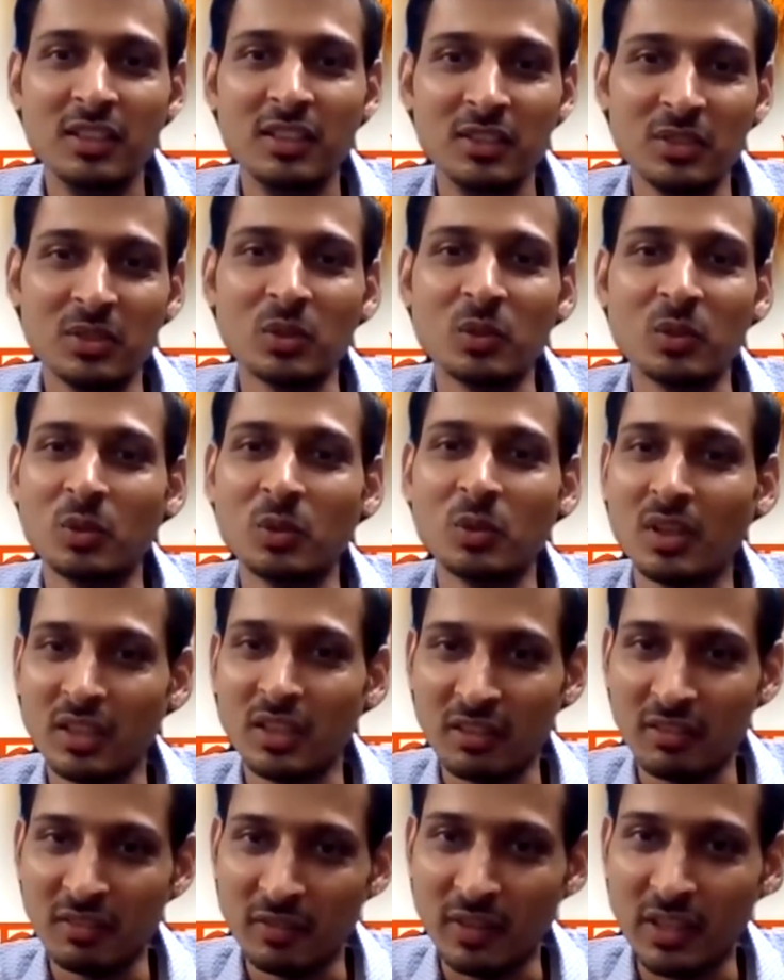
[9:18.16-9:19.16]
So
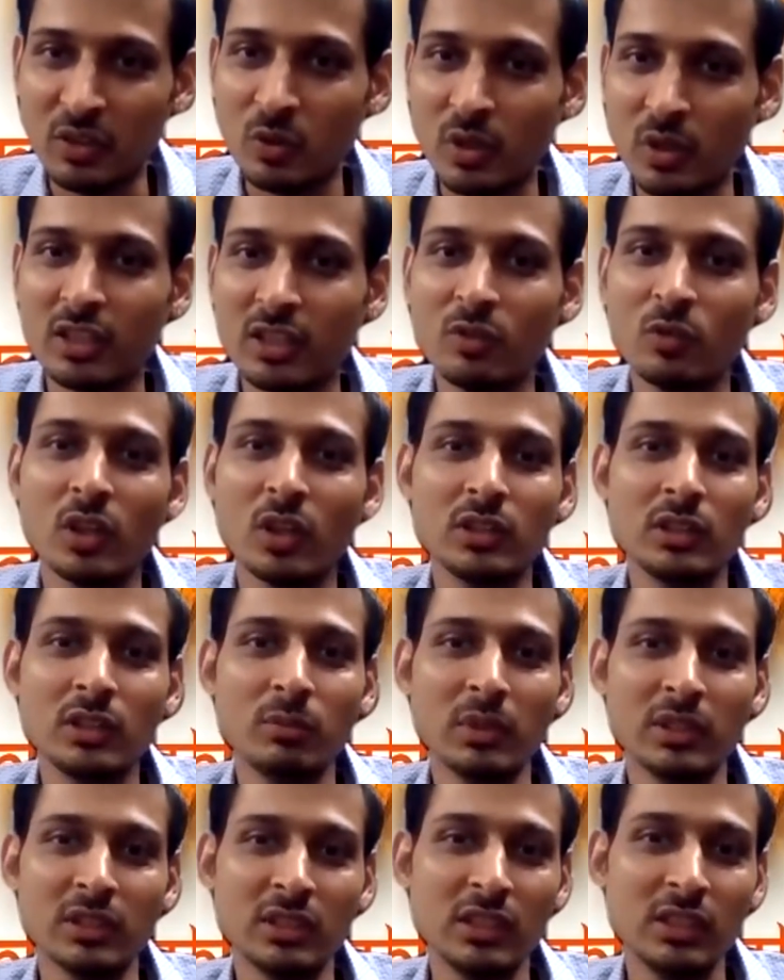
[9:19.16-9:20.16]
when you are in washing
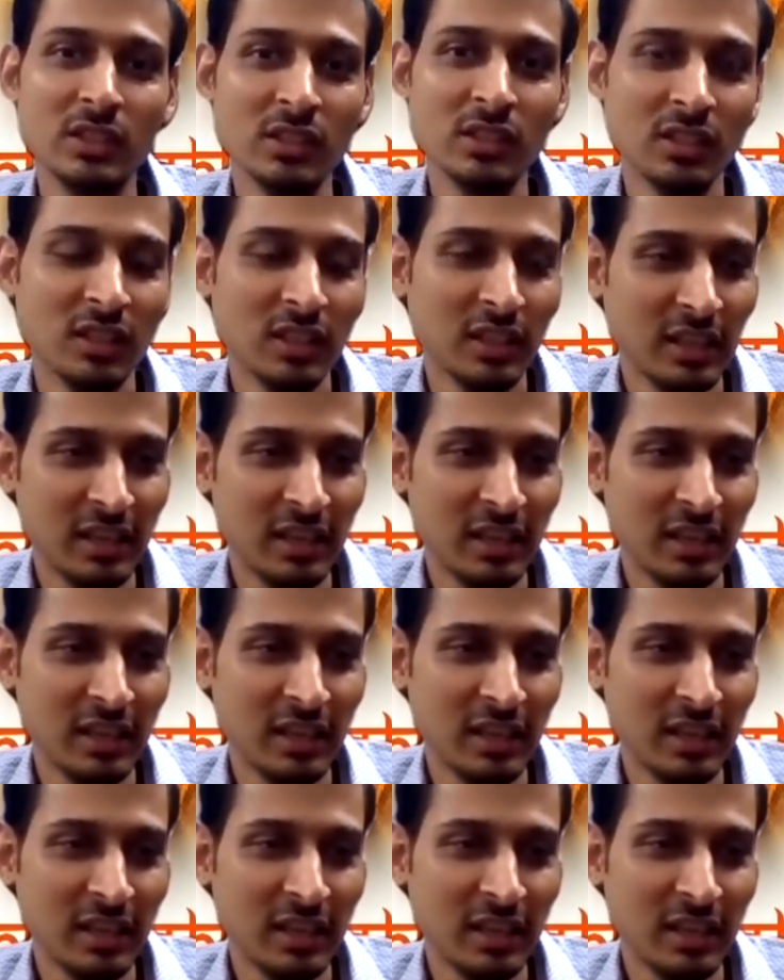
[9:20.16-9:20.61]
machine,